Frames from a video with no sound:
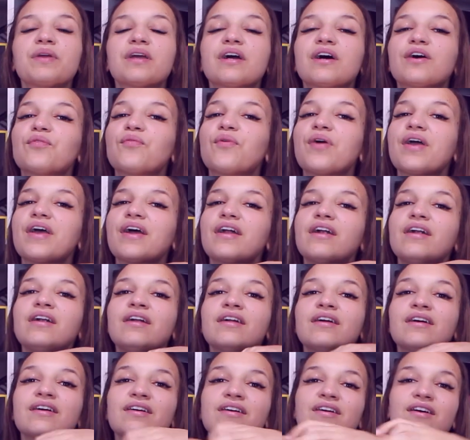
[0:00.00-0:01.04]
be aware
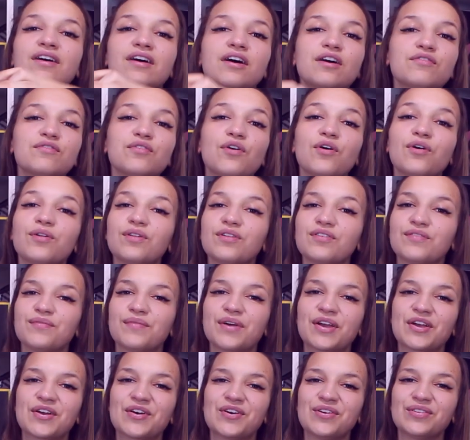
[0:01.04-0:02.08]
of all of
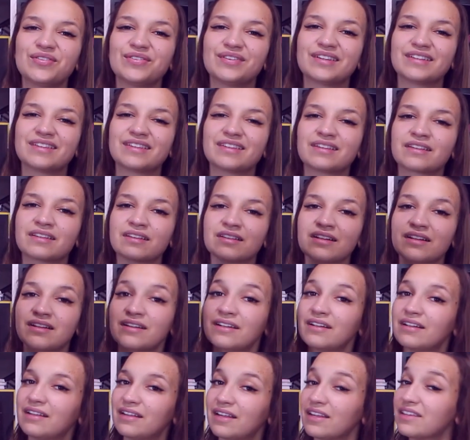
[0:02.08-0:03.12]
my content.
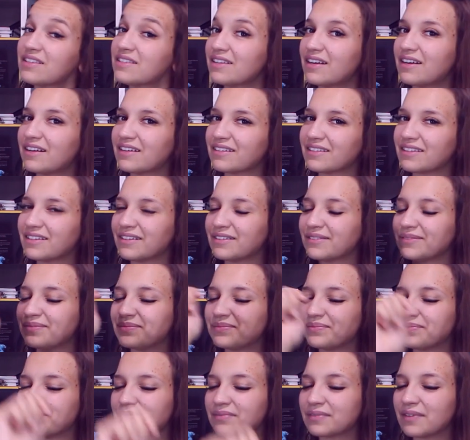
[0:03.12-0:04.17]
Let's start
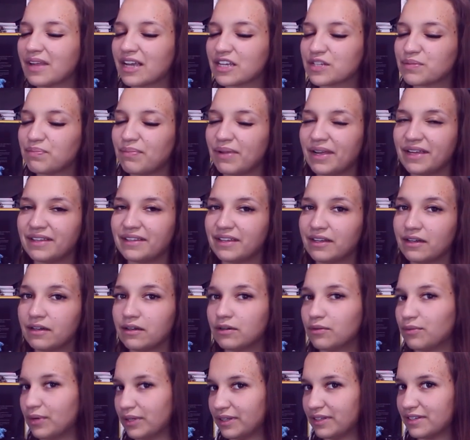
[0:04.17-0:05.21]
explaining
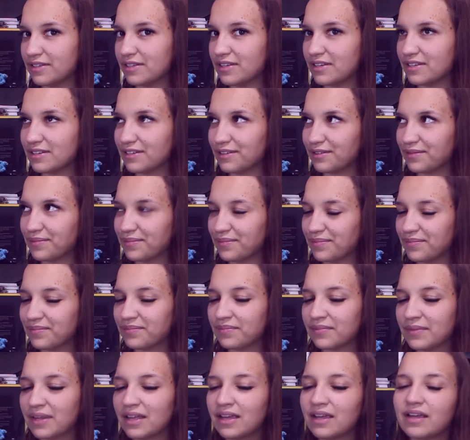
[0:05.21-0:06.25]
what is this.
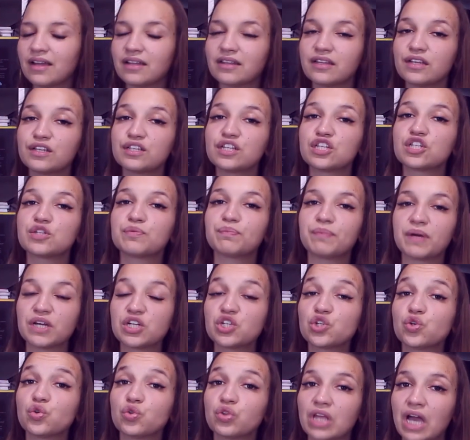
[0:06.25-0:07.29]
This is
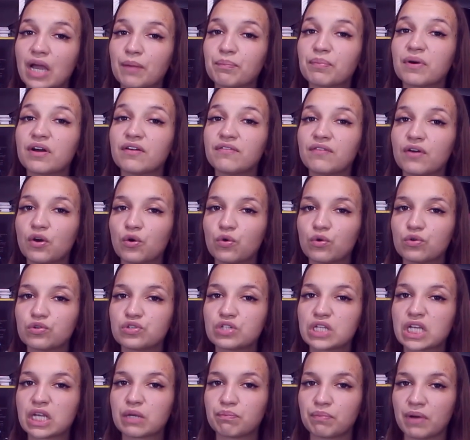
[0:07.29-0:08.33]
special type of
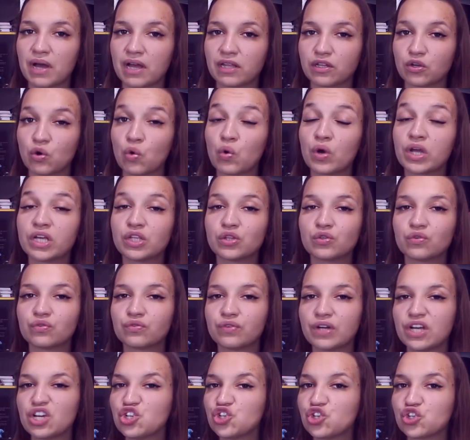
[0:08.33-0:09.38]
acoustic panel,
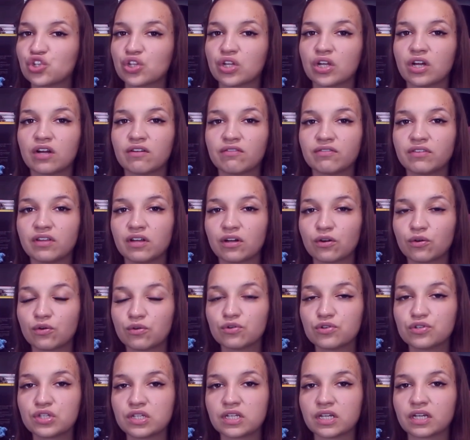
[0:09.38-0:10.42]
innovation of the
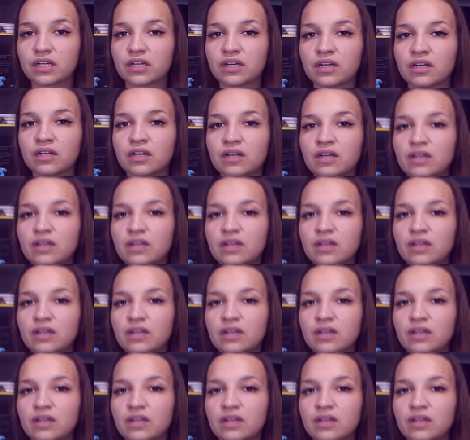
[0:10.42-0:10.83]
acoustic